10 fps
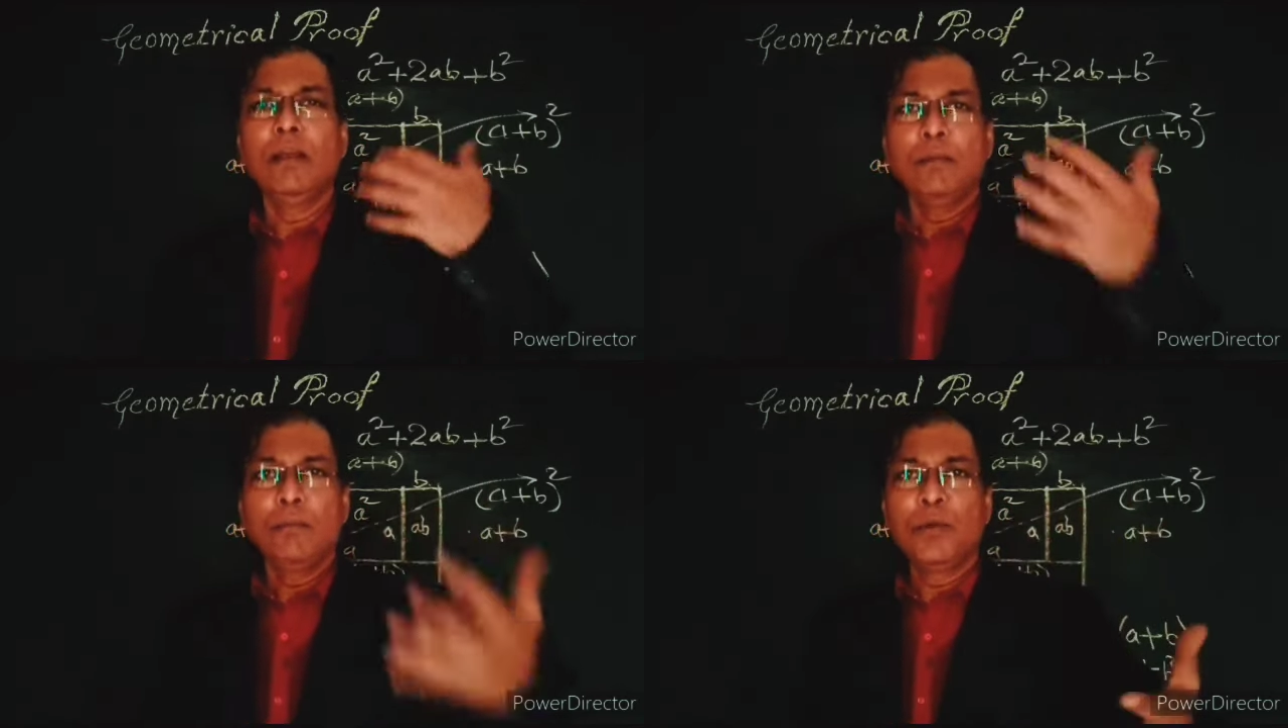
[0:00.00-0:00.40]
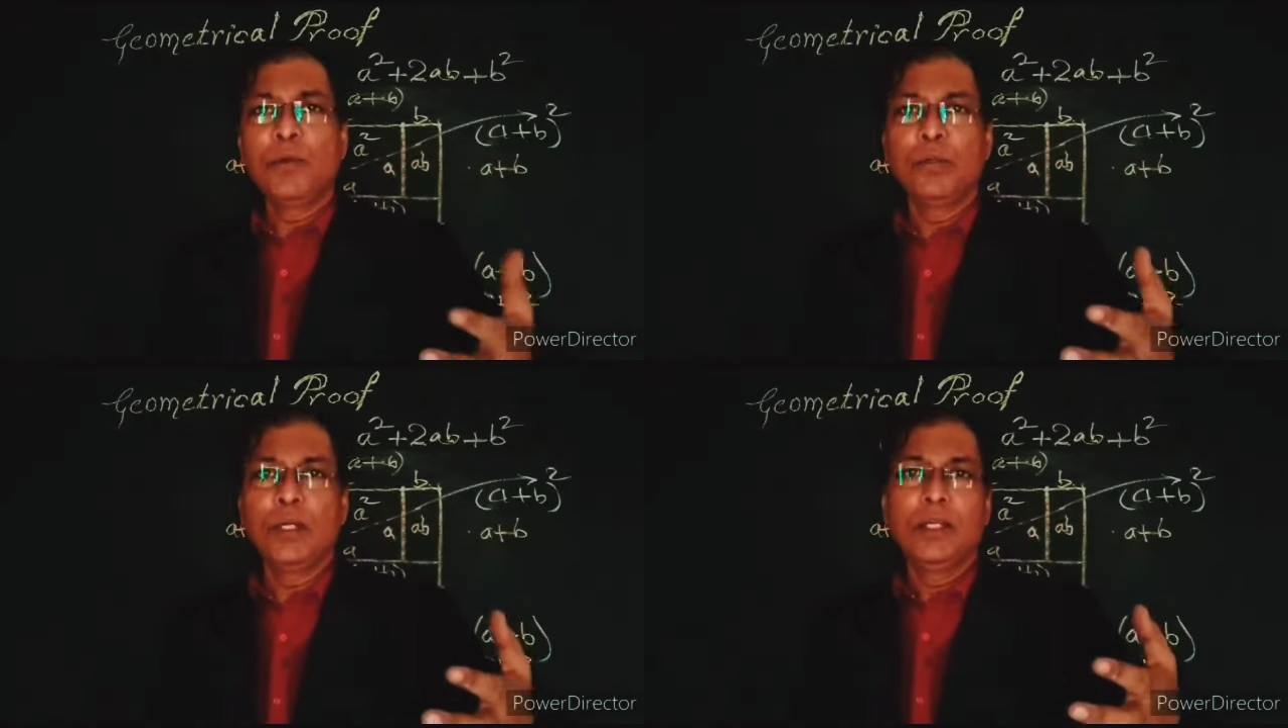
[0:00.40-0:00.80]

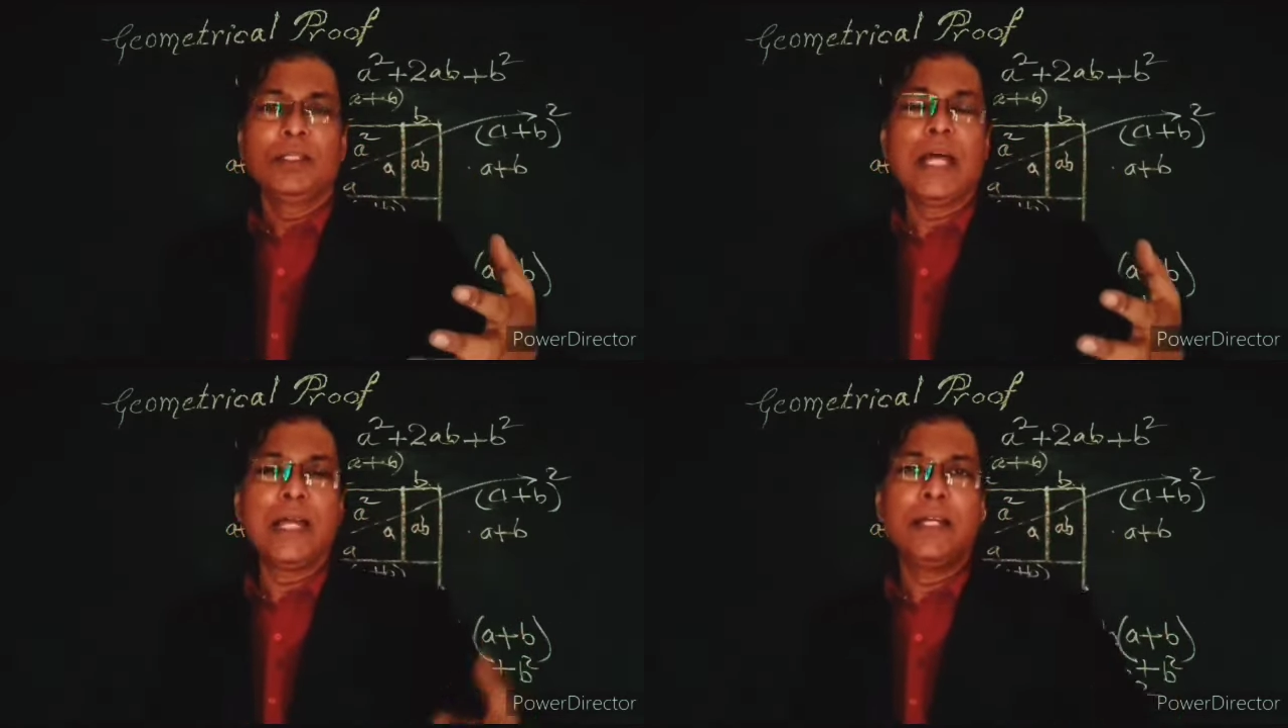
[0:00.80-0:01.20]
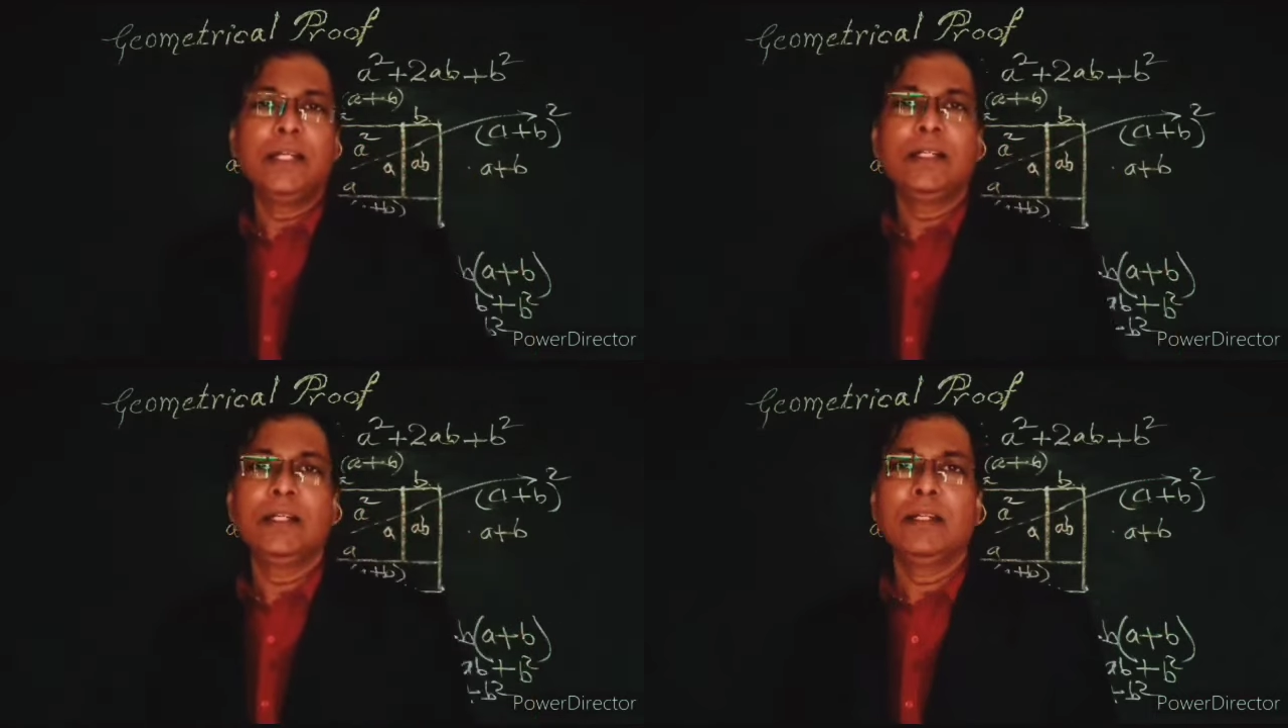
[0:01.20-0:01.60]
proved the
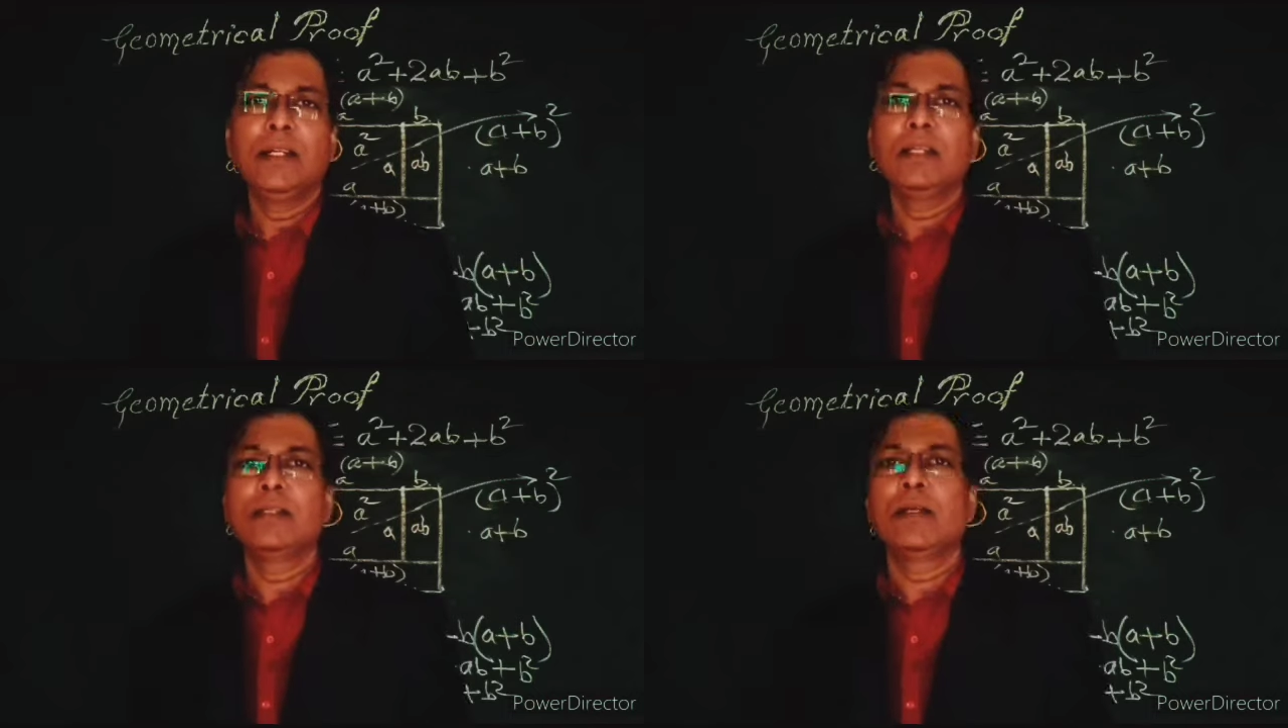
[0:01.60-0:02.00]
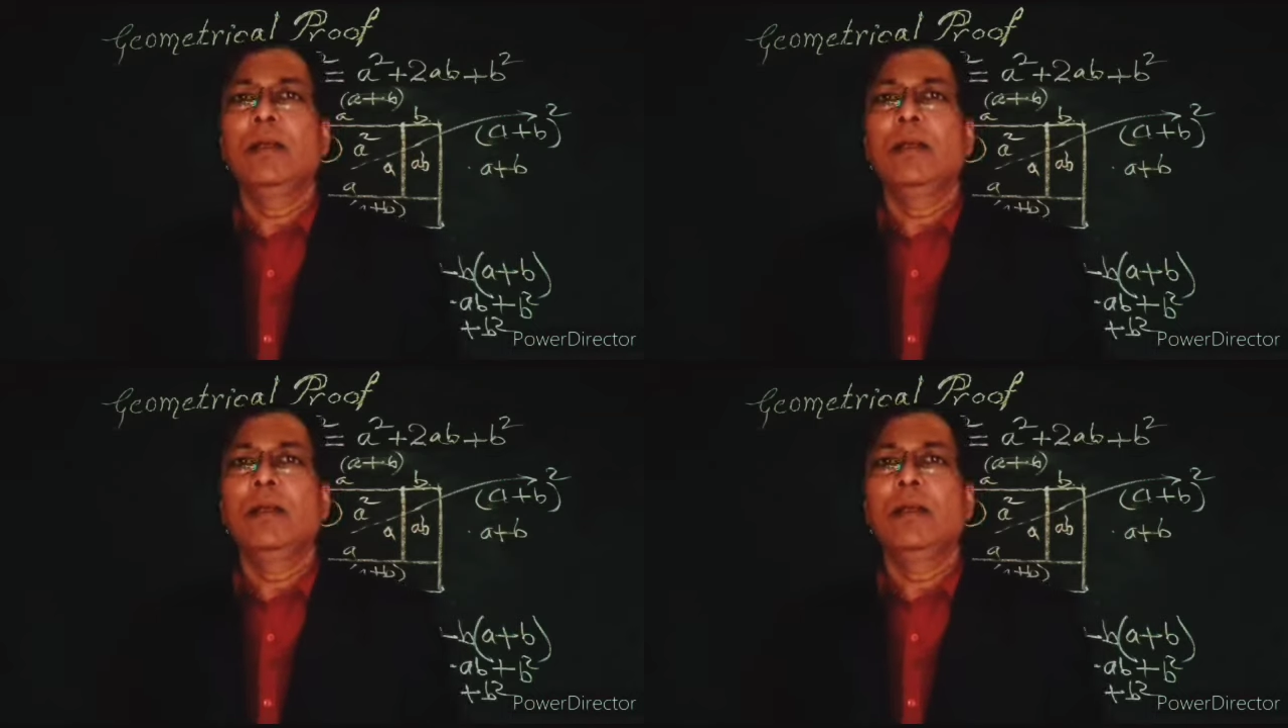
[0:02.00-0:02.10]
identities